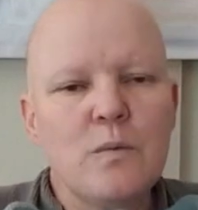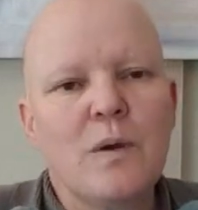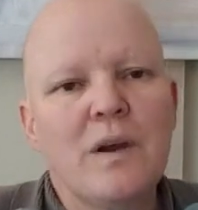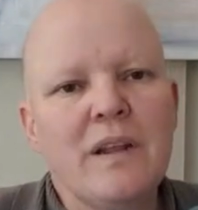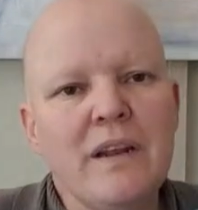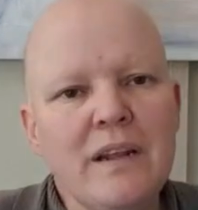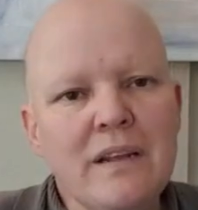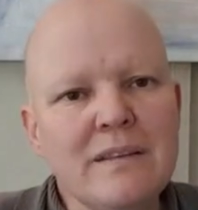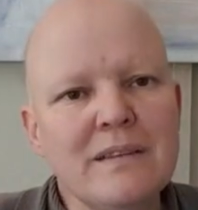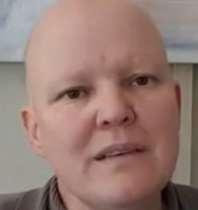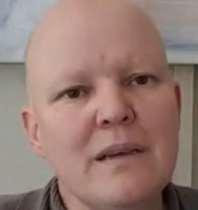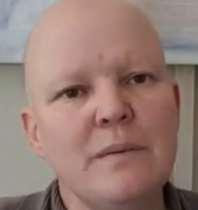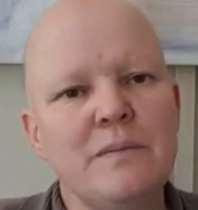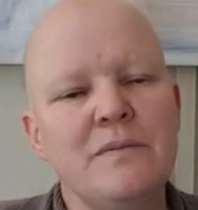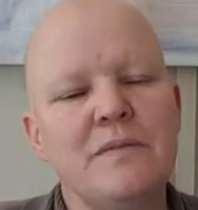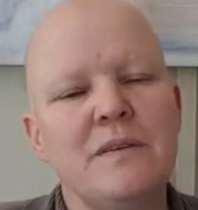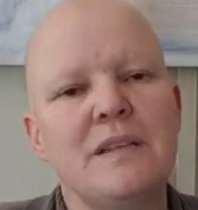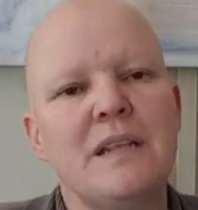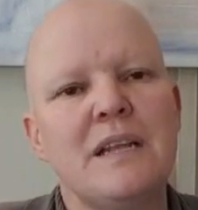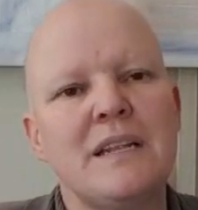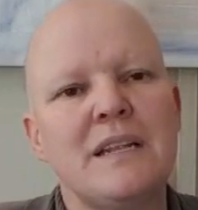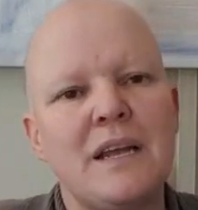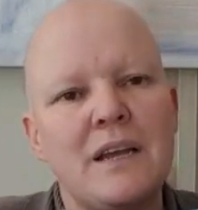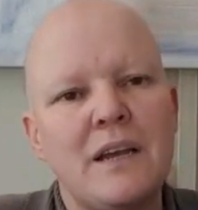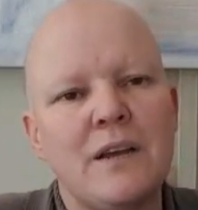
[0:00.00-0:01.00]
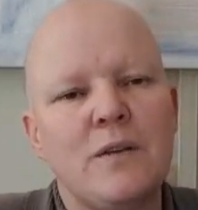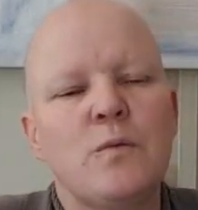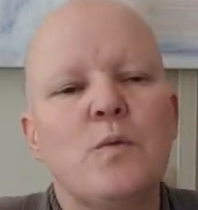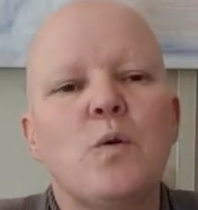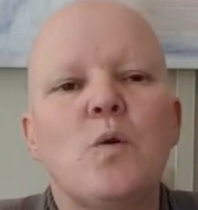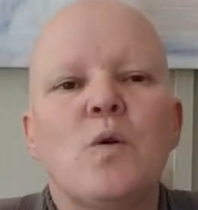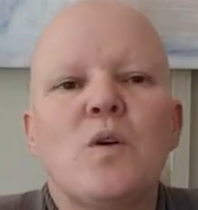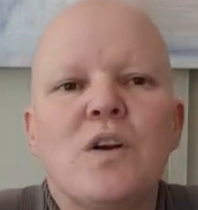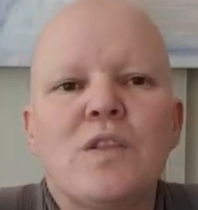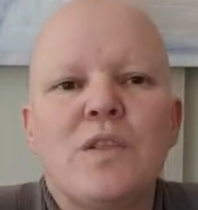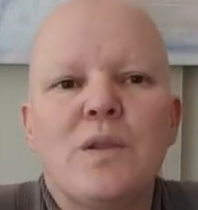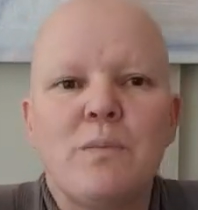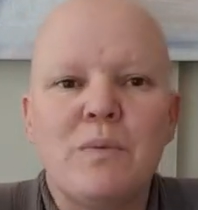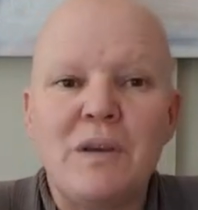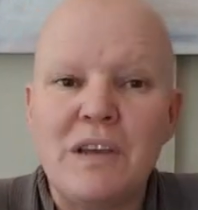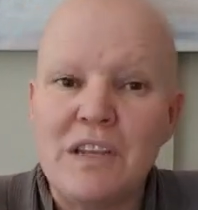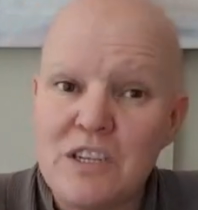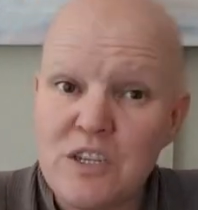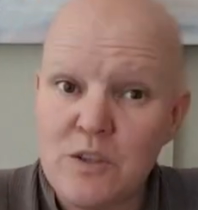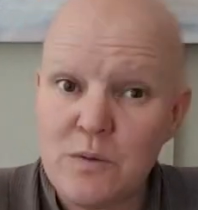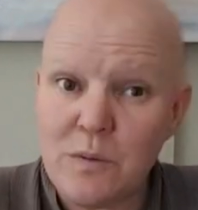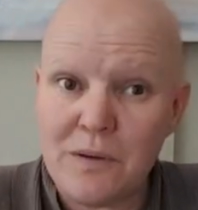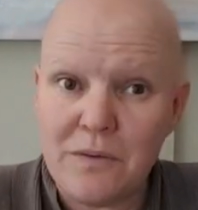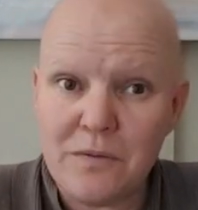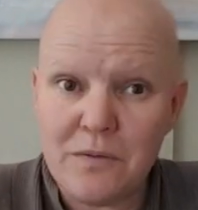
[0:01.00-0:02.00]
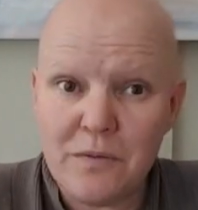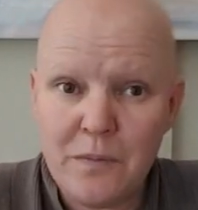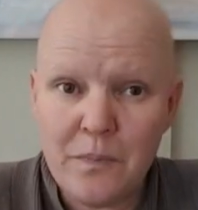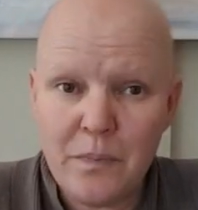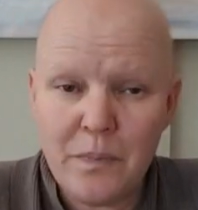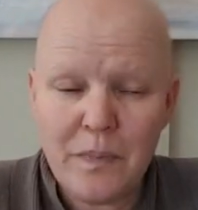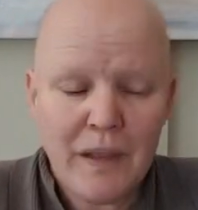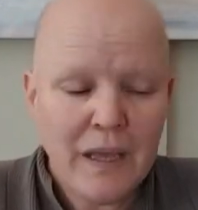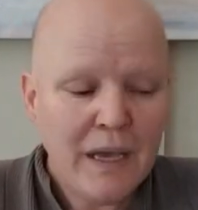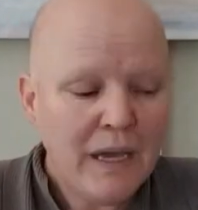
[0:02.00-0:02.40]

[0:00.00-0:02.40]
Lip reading: because I wanted something that I can walk on the beach with.